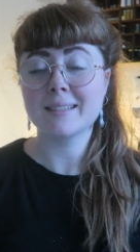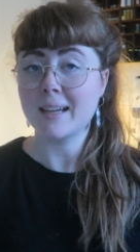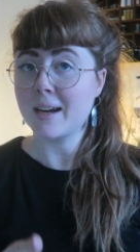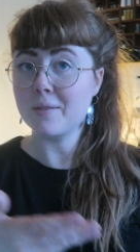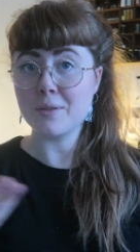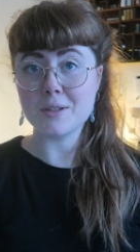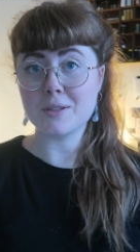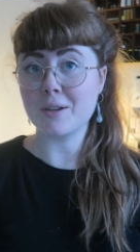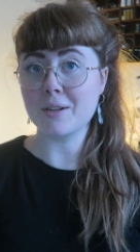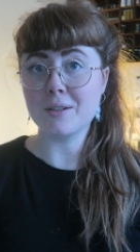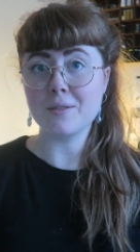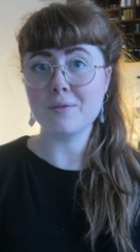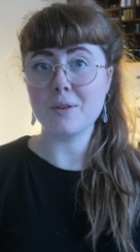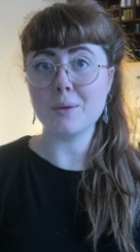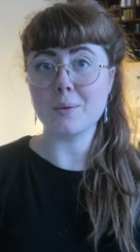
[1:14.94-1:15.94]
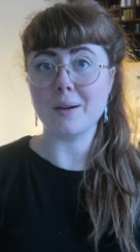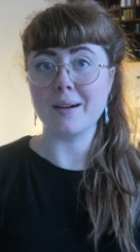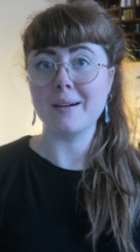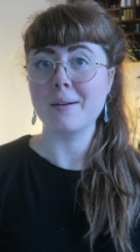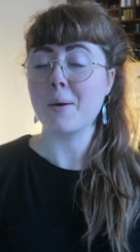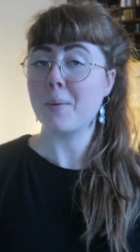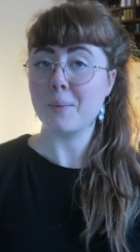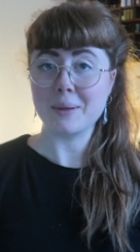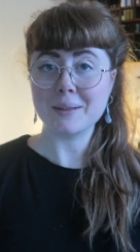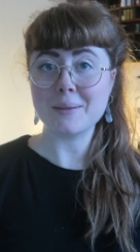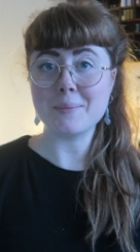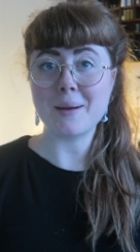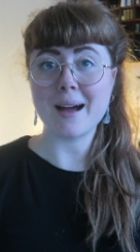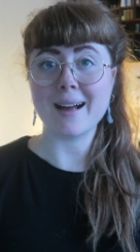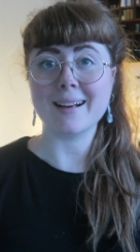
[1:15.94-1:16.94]
a returning viewer,
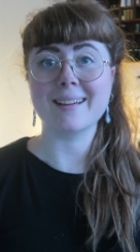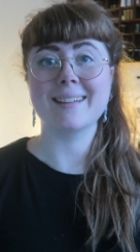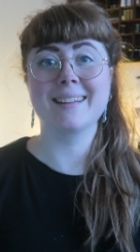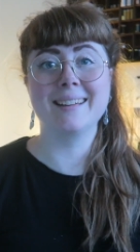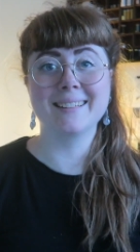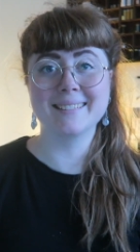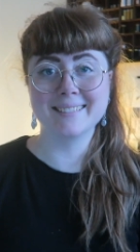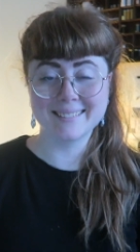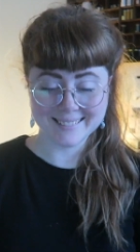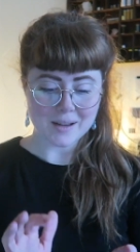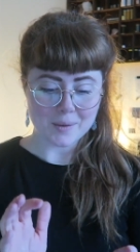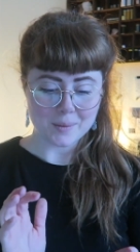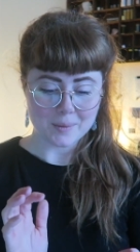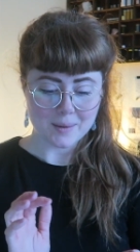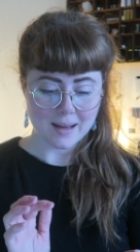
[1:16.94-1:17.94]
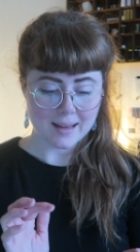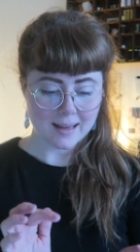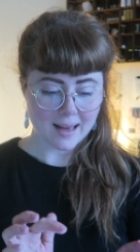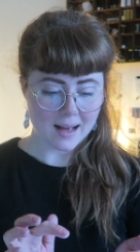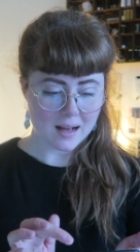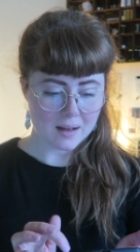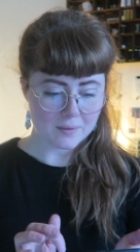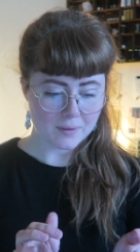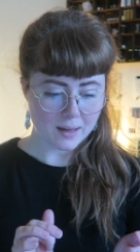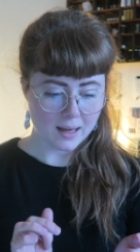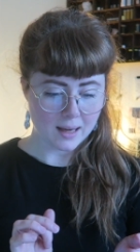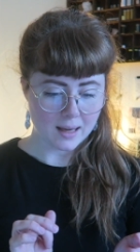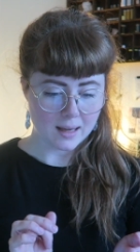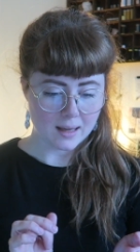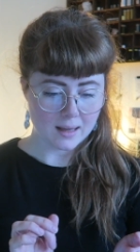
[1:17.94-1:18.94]
welcome back. So I have
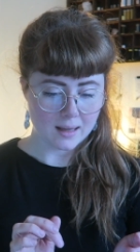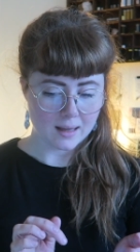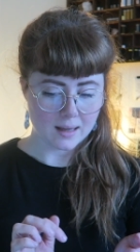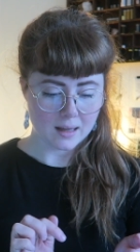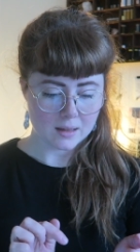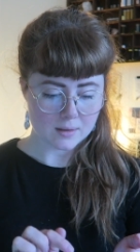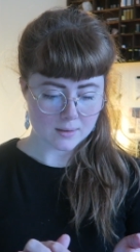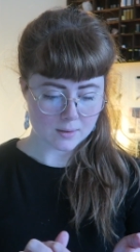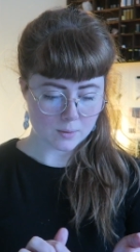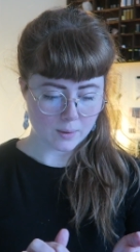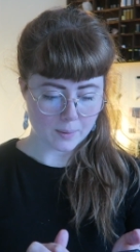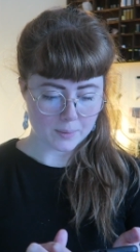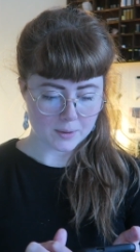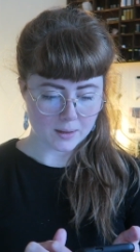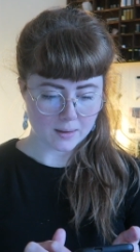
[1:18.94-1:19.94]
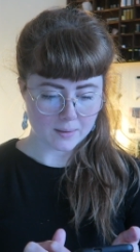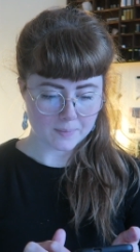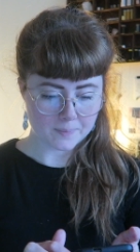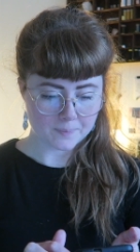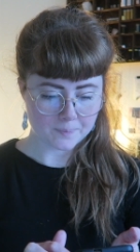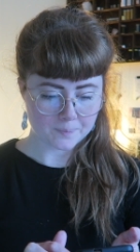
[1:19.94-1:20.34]
a script here.